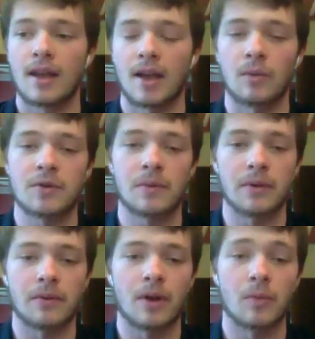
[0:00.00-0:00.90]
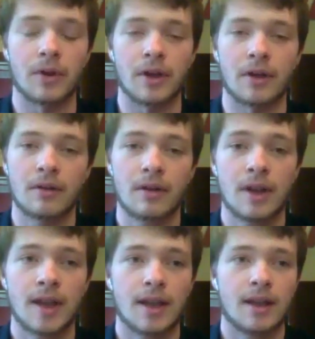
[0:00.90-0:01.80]
at which point we're up 1-0.
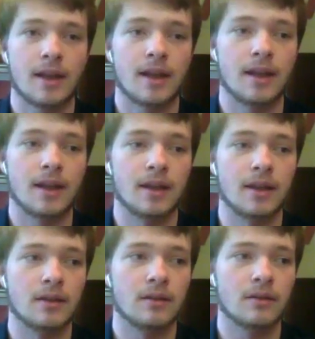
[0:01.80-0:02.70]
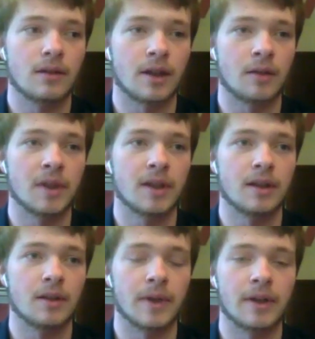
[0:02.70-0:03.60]
And I come in
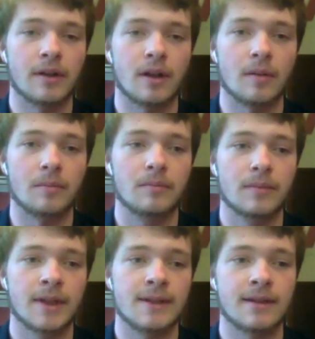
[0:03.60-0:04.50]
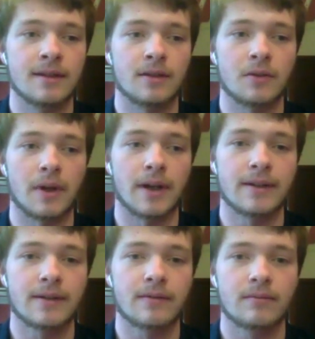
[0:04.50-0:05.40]
and we end up conceding
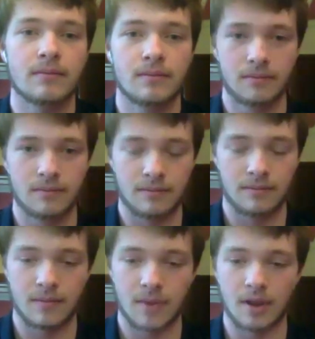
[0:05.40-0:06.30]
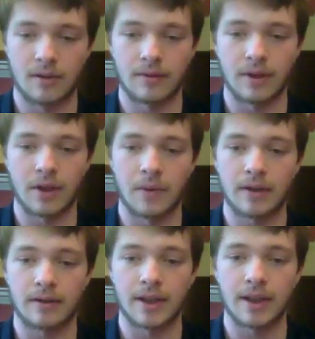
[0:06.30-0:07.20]
twice very
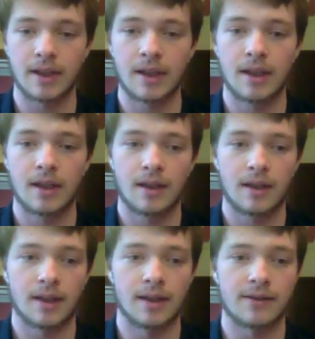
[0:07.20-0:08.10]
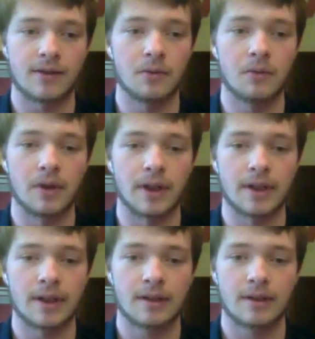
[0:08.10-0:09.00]
quickly, and it's 2-1.
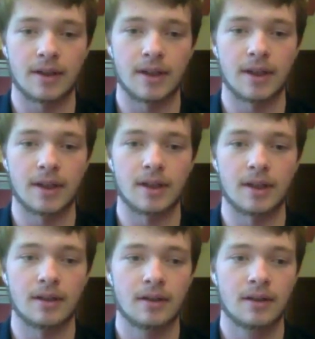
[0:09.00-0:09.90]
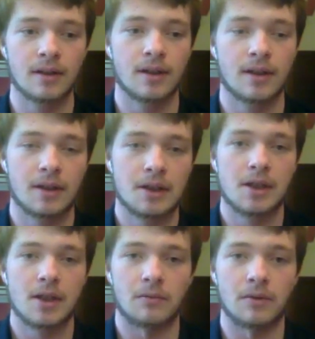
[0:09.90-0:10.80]
And
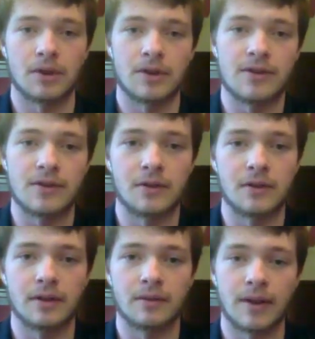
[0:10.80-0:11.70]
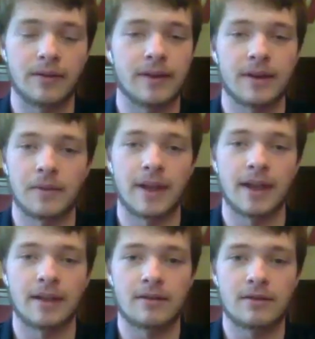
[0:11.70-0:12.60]
we're just doing everything that we
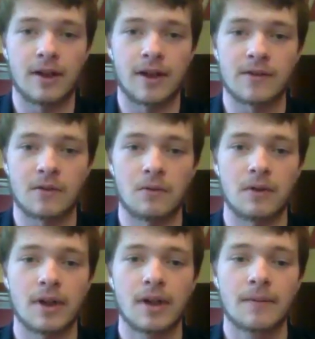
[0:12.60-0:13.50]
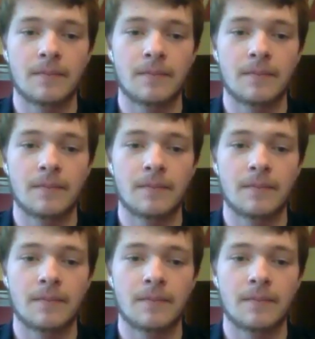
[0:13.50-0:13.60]
can to try to score.